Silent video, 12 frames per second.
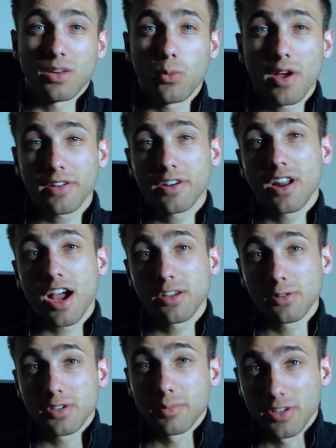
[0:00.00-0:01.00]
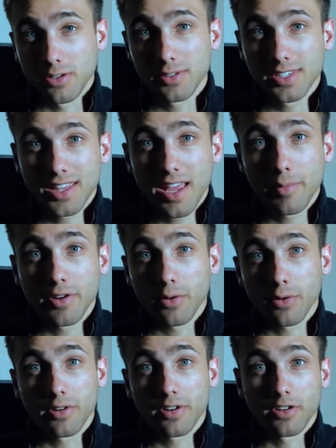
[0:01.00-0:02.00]
and whether or not you should be using them in
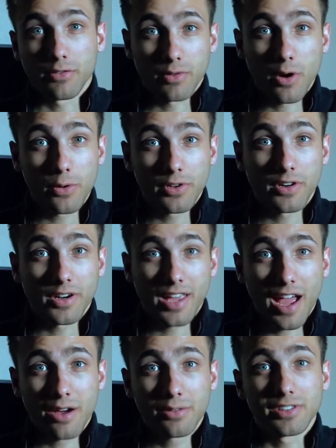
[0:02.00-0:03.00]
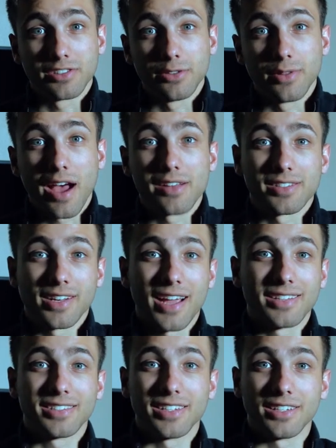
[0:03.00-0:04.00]
order to grow your account in
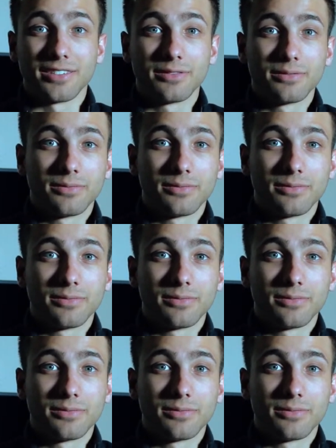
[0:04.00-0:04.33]
2019.